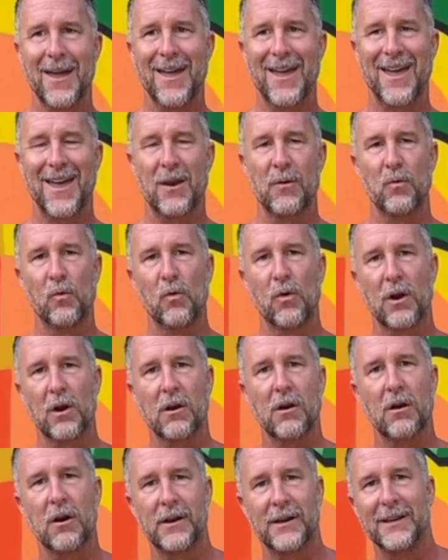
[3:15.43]
and
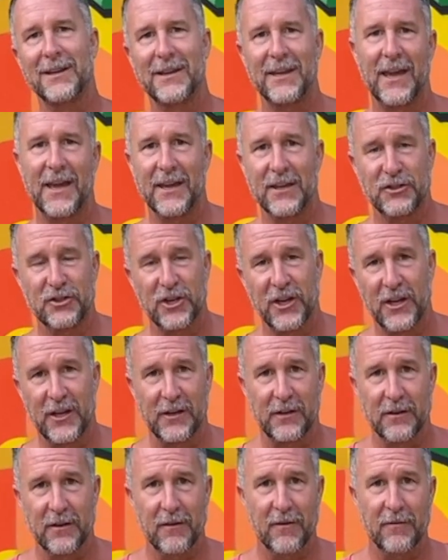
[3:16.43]
work on
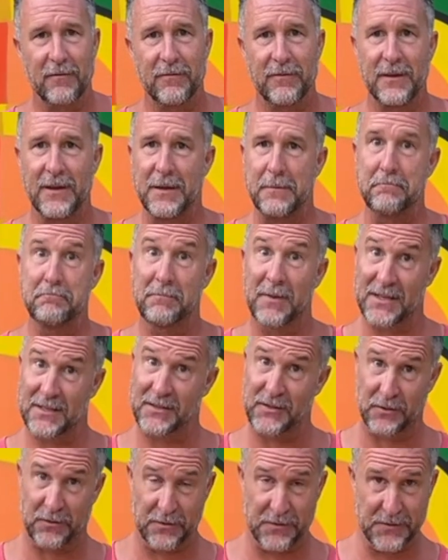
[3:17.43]
engaging the
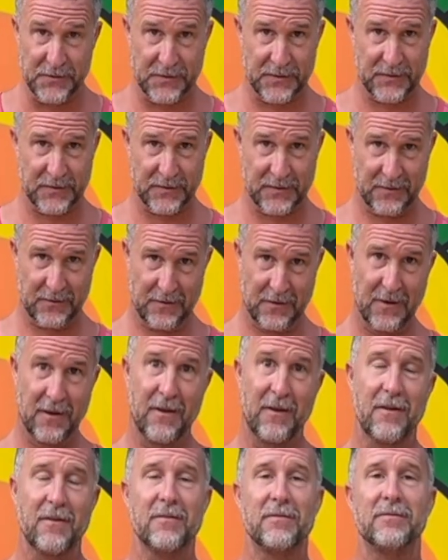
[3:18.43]
muscles
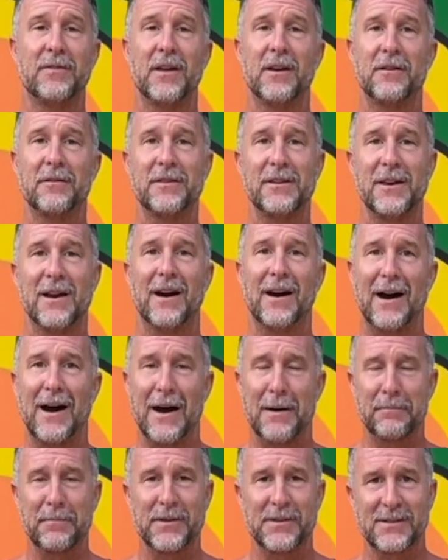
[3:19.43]
that are the
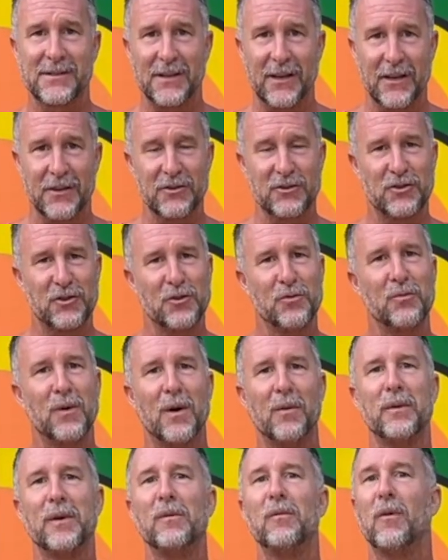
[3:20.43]
opposite to
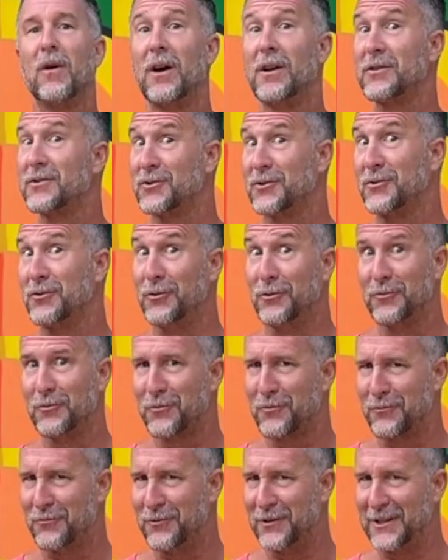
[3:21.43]
what we want to
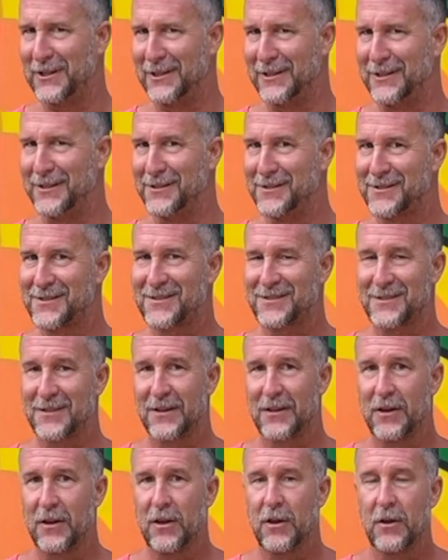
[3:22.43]
release.
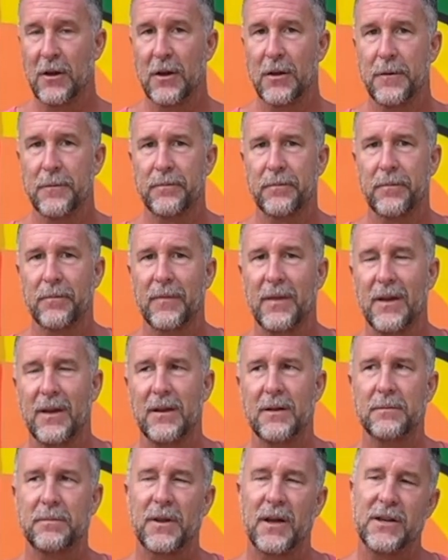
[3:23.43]
In
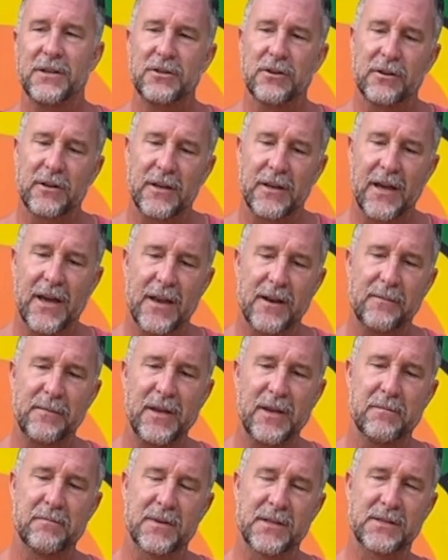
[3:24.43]
applied yoga anatomy
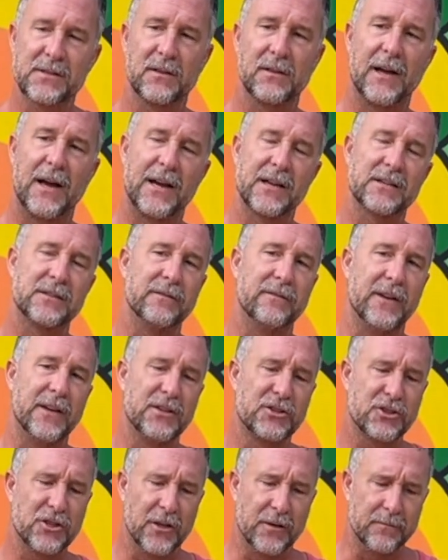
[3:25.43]
and muscle
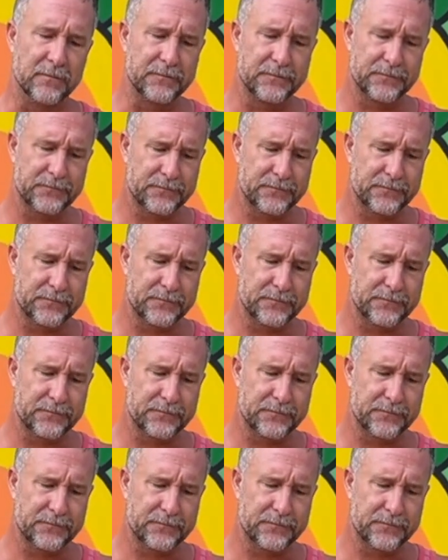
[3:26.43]
activation,